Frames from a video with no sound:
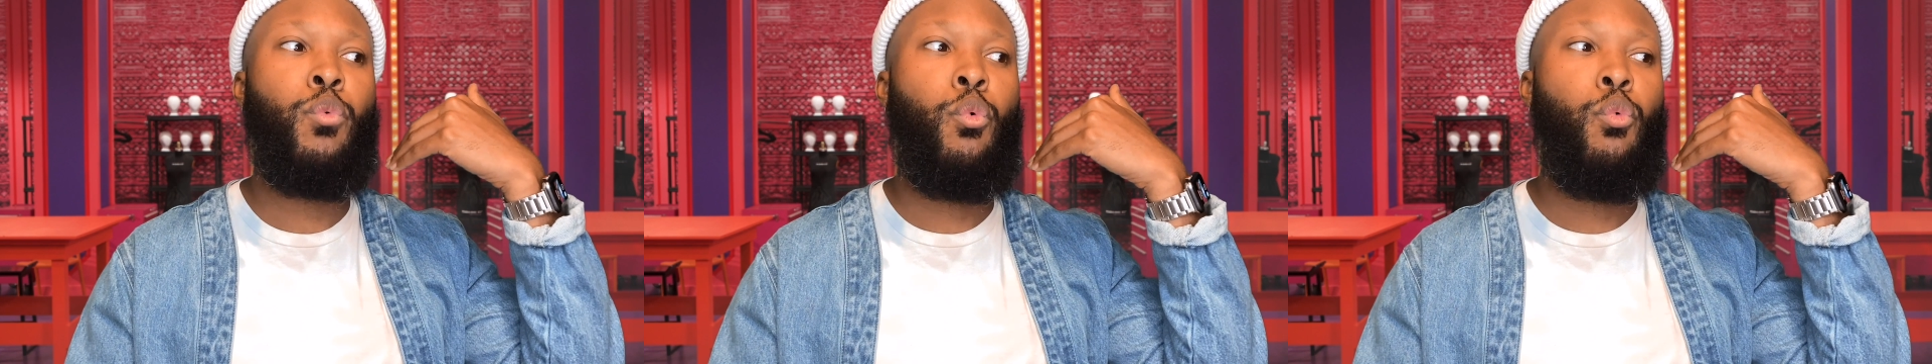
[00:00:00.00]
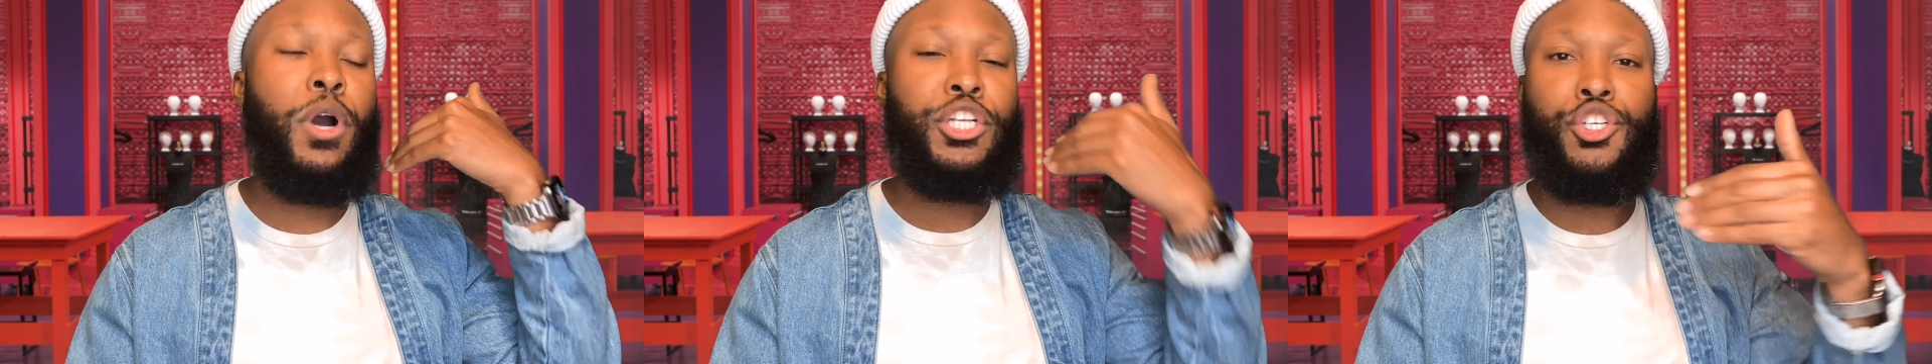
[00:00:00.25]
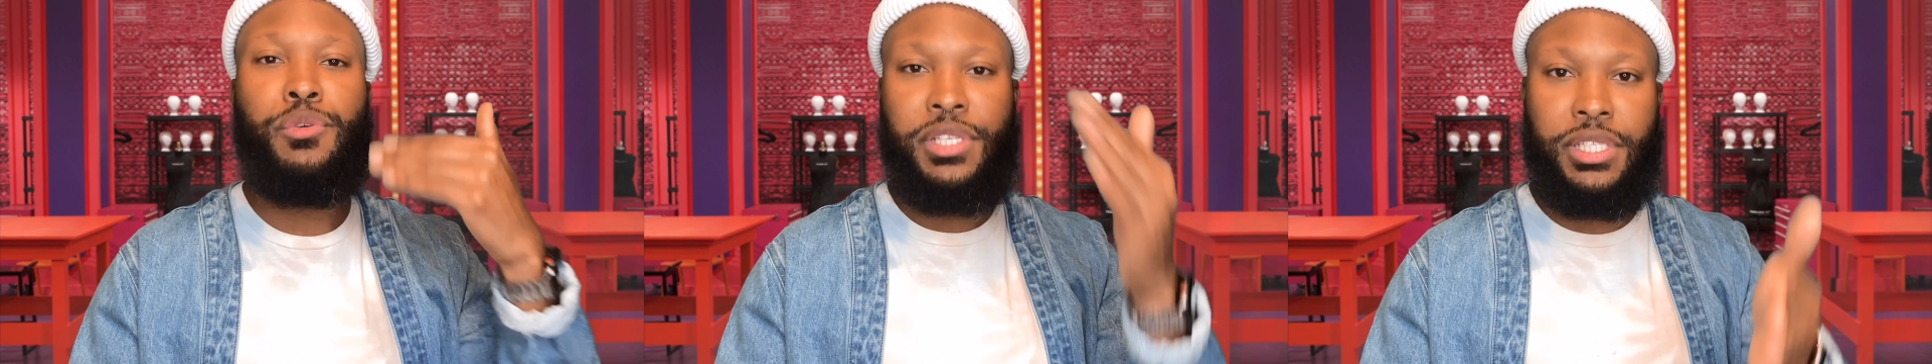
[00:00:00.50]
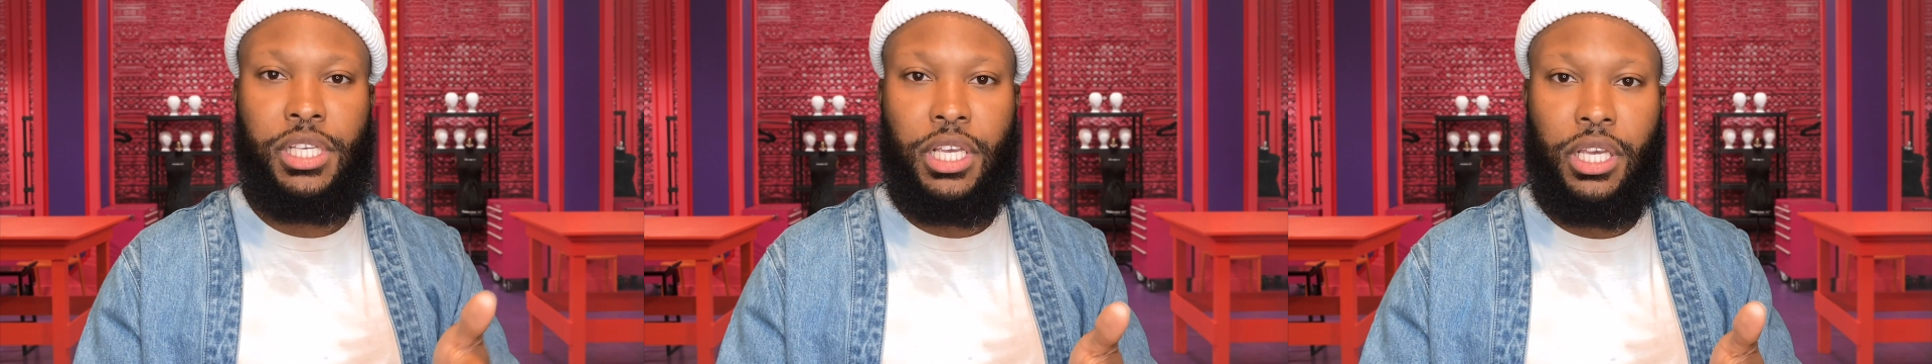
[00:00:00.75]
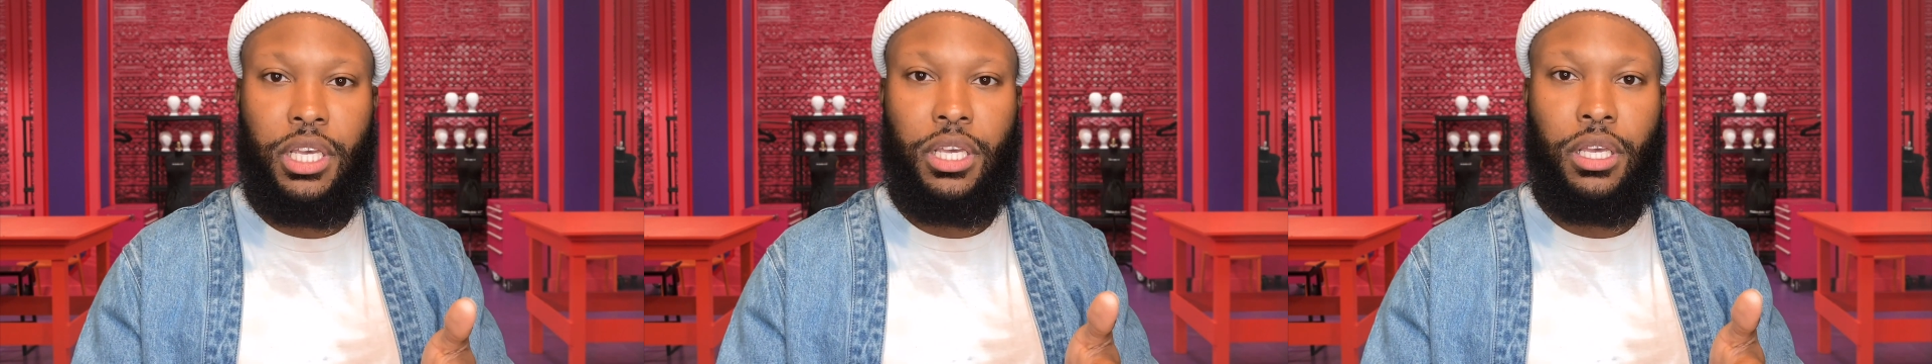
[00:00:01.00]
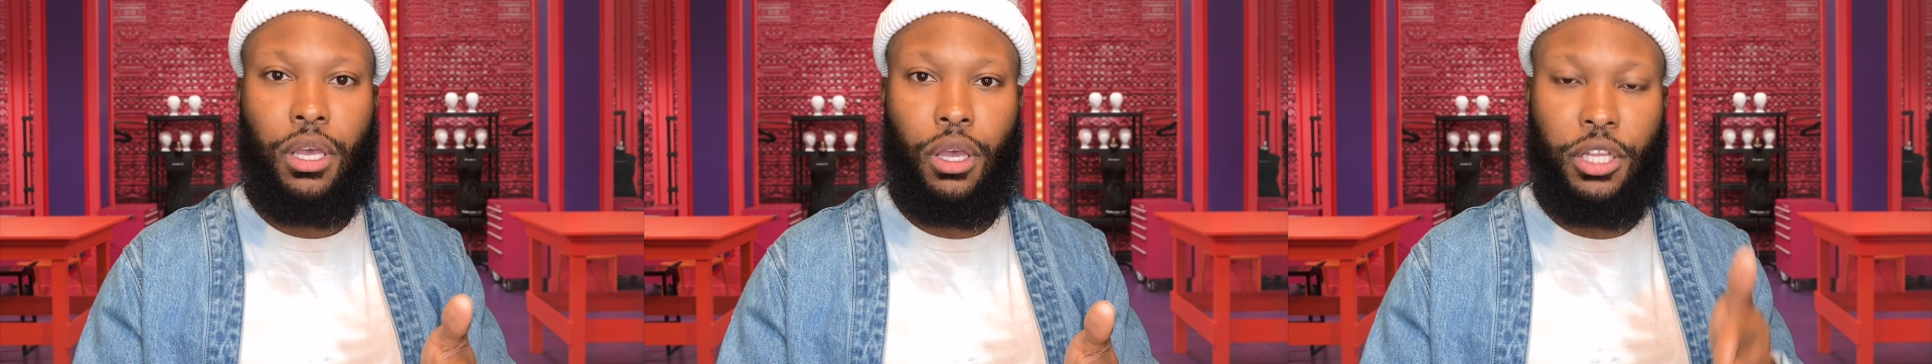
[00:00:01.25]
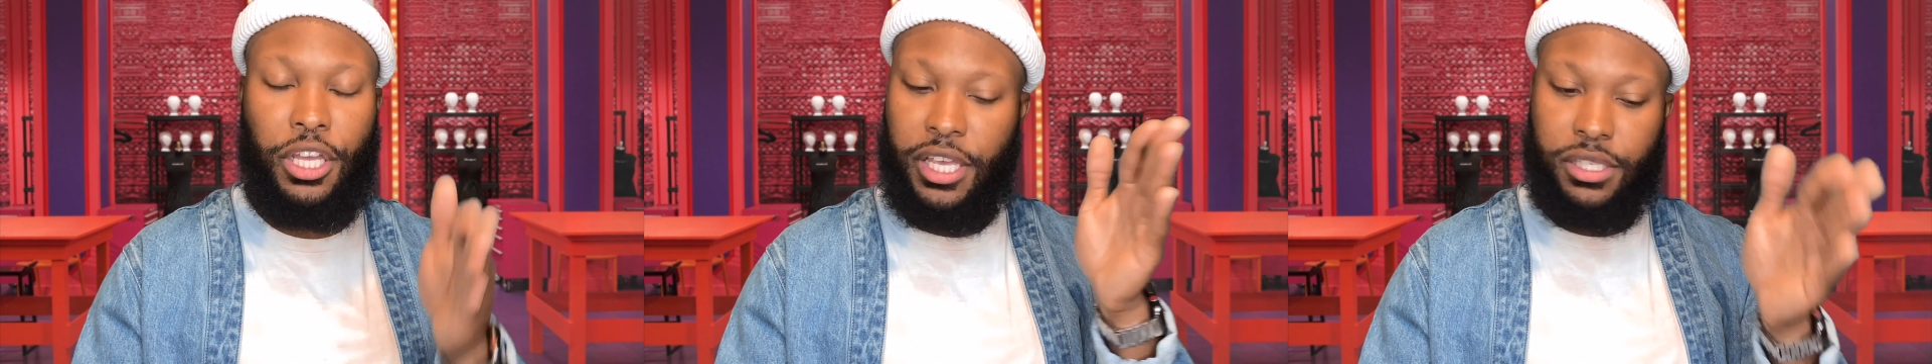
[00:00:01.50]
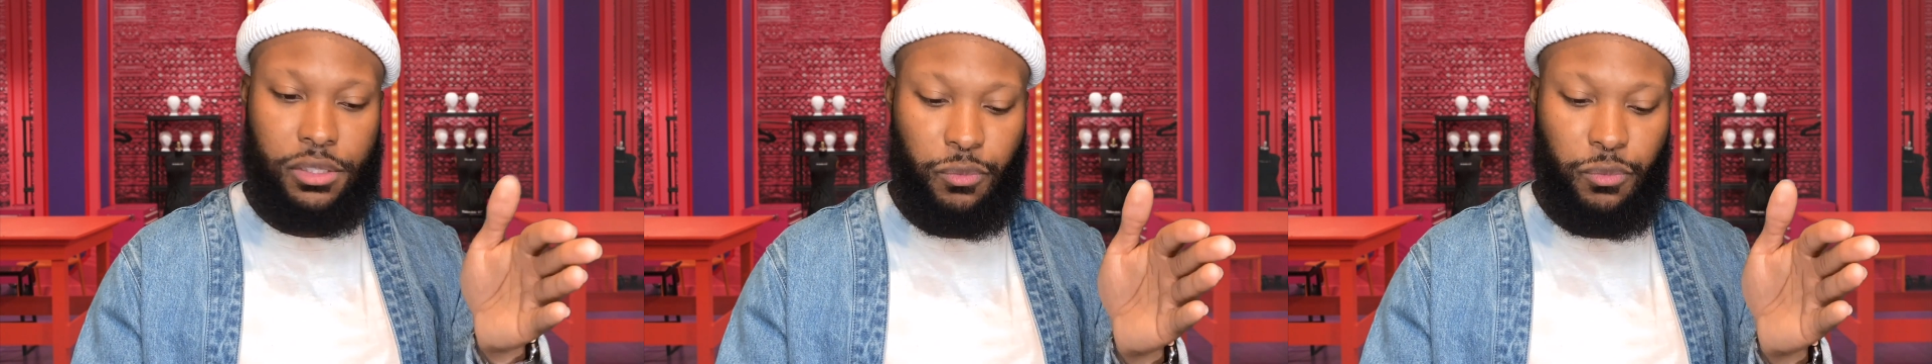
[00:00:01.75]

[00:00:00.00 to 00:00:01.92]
what you see is,